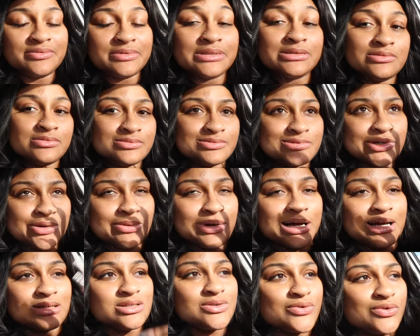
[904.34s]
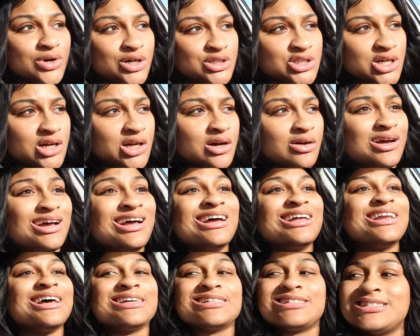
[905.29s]
What? Three Wives. Of course y'all know.
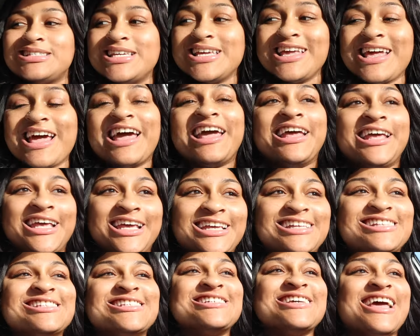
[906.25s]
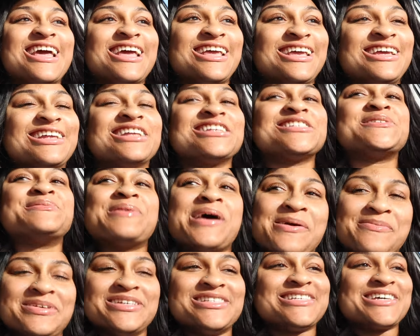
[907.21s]
That's T-A-E-T-A-E. That's
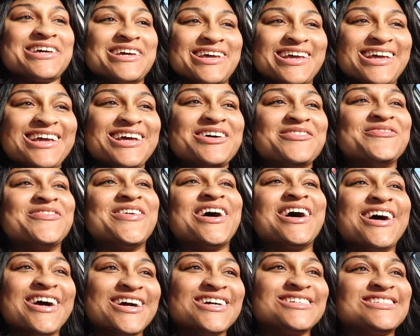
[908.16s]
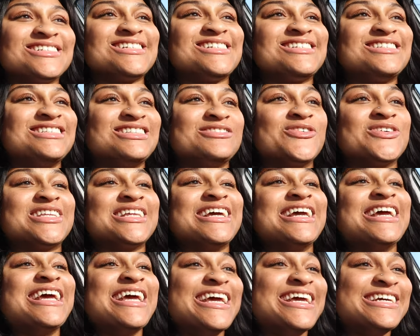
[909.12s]
baby Tay. But hers is with the
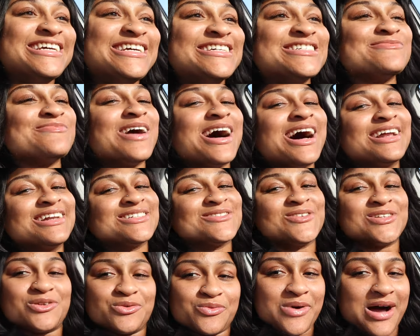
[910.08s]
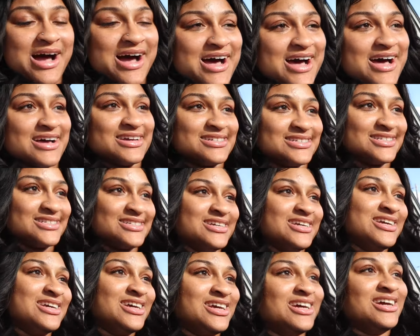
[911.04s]
E's. Mine is with the Y's.
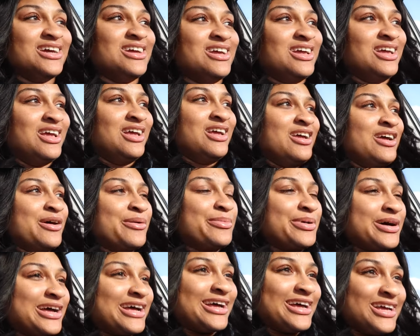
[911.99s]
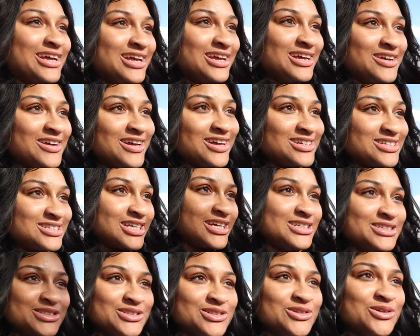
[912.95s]
But
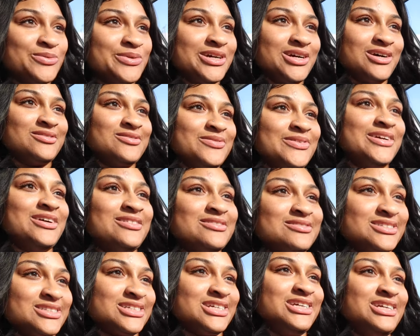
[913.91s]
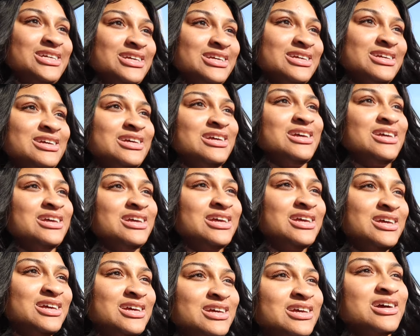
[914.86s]
stay tuned. We gonna see
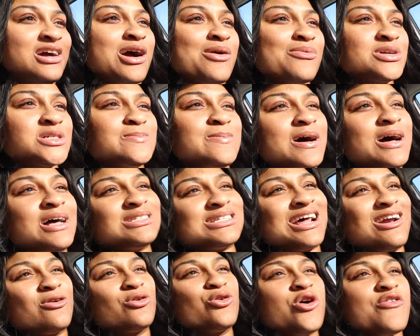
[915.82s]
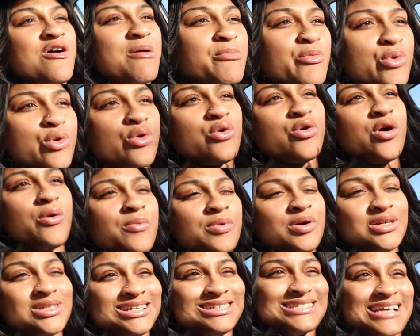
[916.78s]
her response. I don't know if I'm gonna
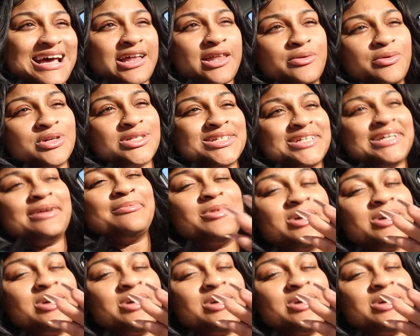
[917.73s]
record exactly where she at,